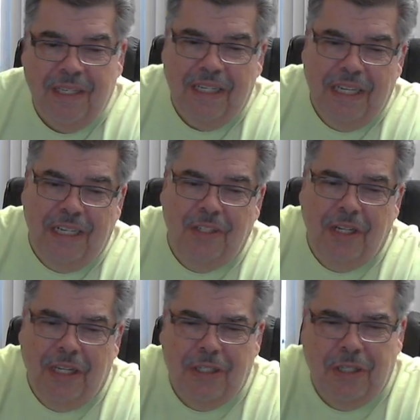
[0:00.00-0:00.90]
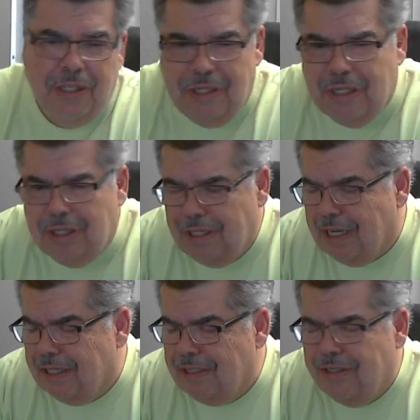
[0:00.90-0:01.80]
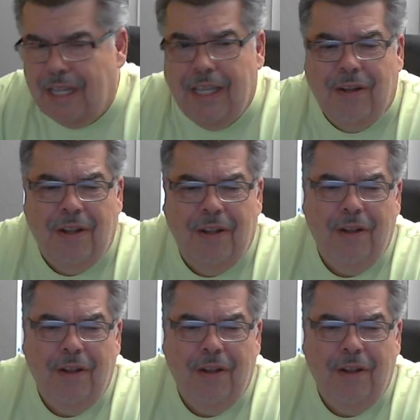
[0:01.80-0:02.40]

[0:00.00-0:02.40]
In, in, in Isaiah